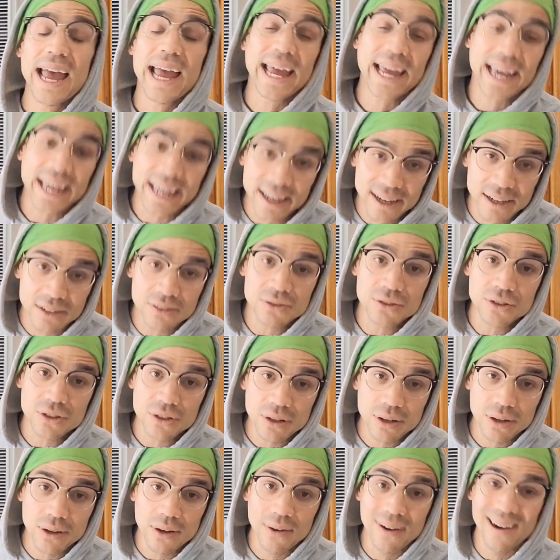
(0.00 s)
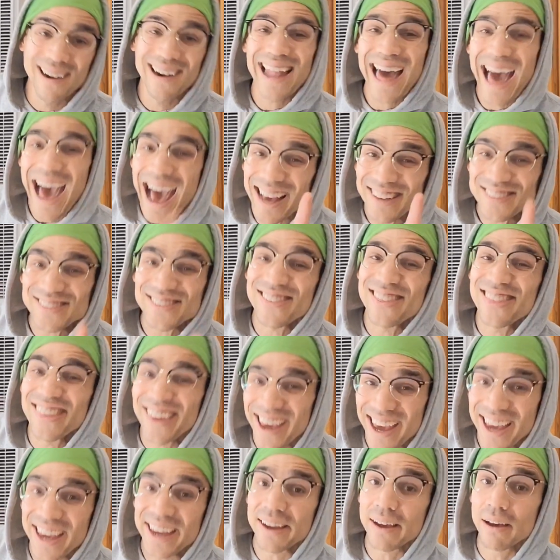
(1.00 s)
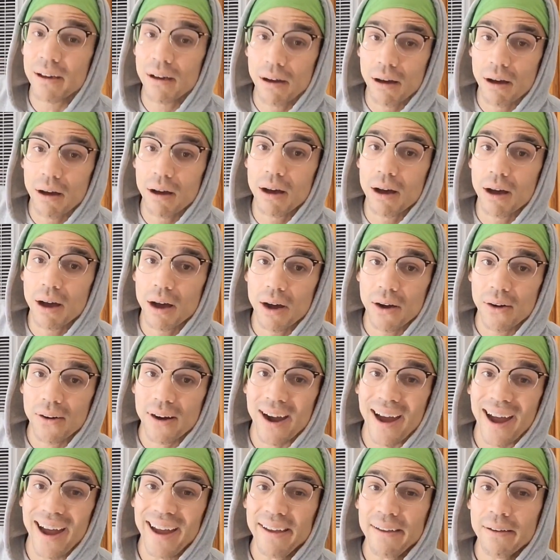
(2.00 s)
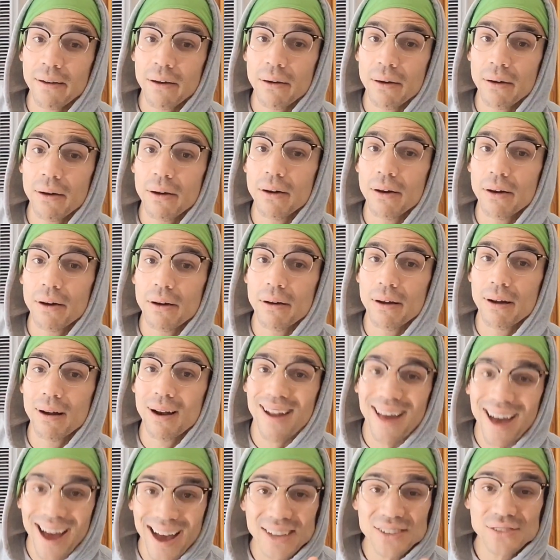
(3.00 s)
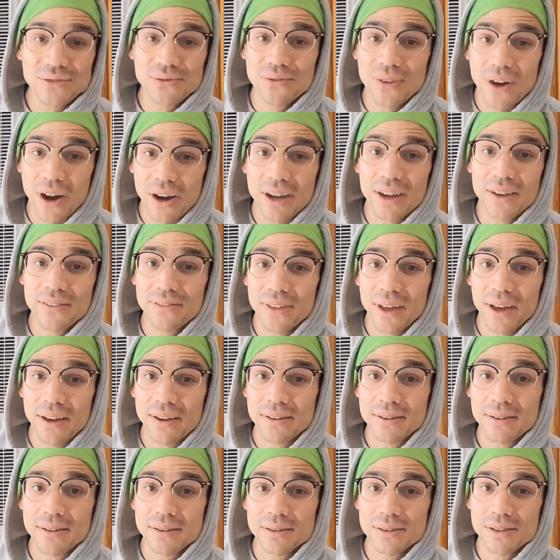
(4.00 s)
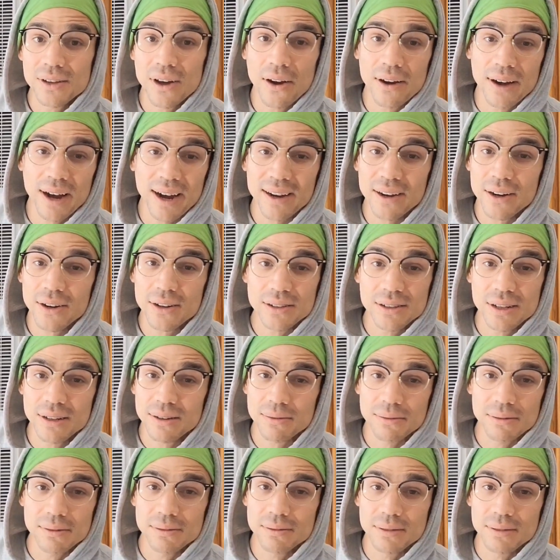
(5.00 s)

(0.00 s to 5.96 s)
And last thing, okay, last fucking thing. Sorry, I cursed.